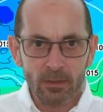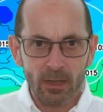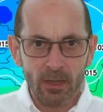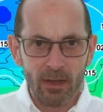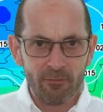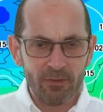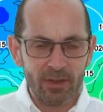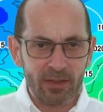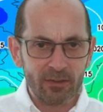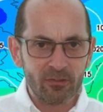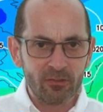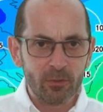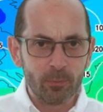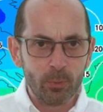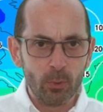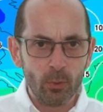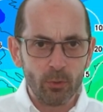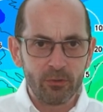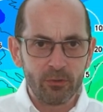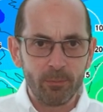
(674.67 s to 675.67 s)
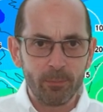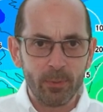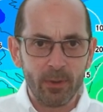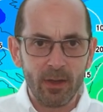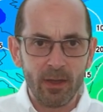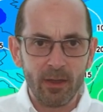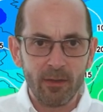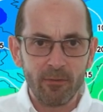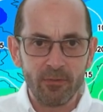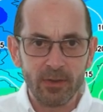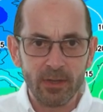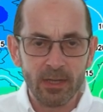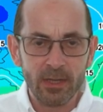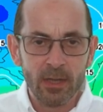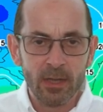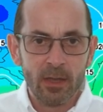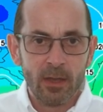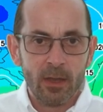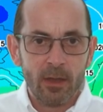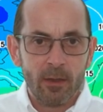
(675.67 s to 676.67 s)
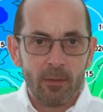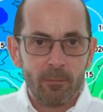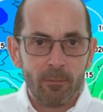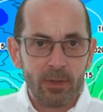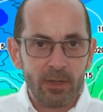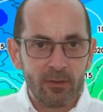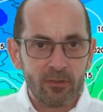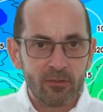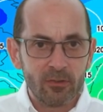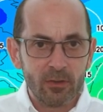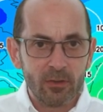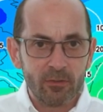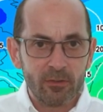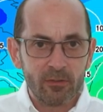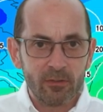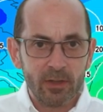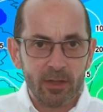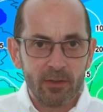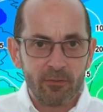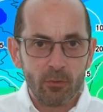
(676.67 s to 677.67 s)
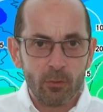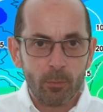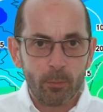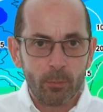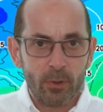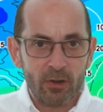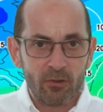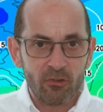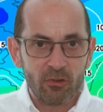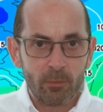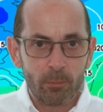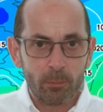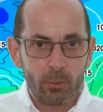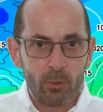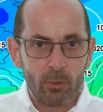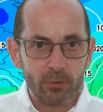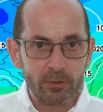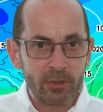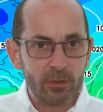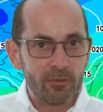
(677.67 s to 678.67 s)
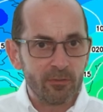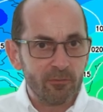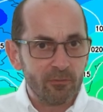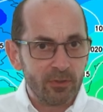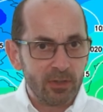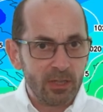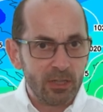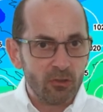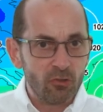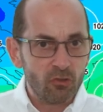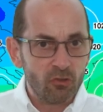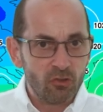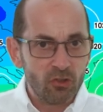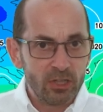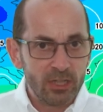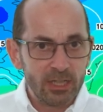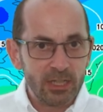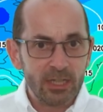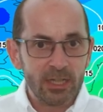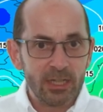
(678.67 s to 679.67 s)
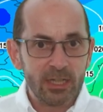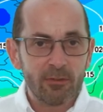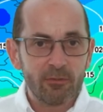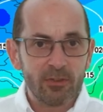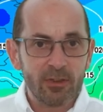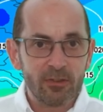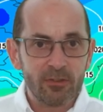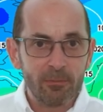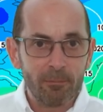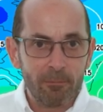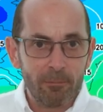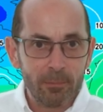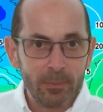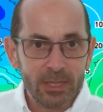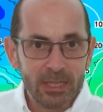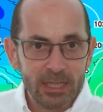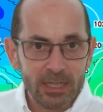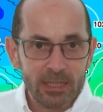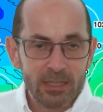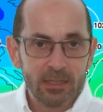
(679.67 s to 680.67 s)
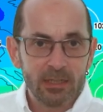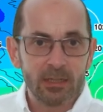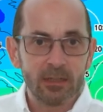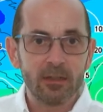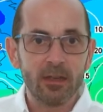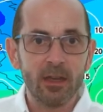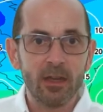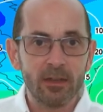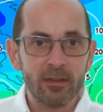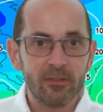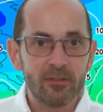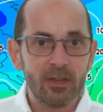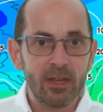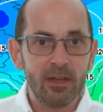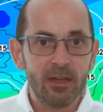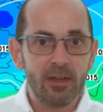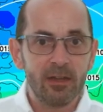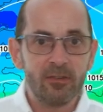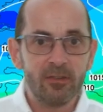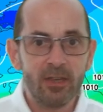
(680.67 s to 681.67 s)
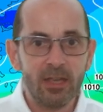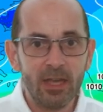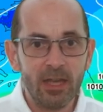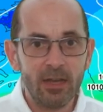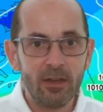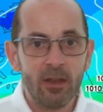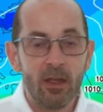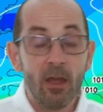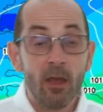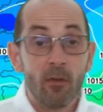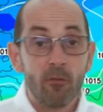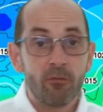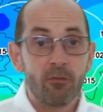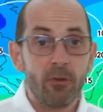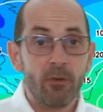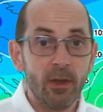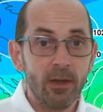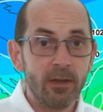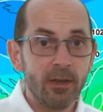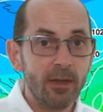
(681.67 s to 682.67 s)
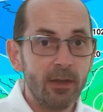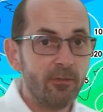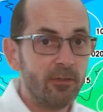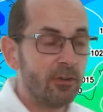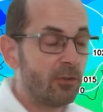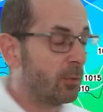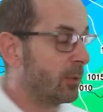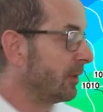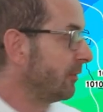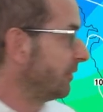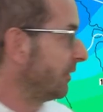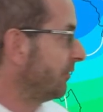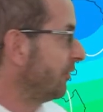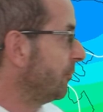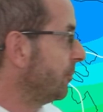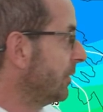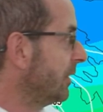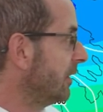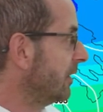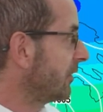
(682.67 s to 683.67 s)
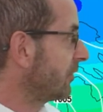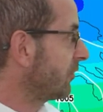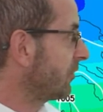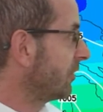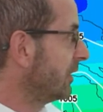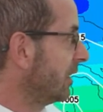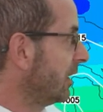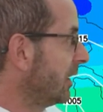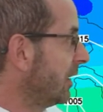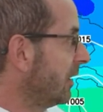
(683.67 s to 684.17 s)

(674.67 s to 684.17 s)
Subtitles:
And that's supported by the mean surface level pressure plot using the GEFS mean 10 days ahead, Friday the 25th of March.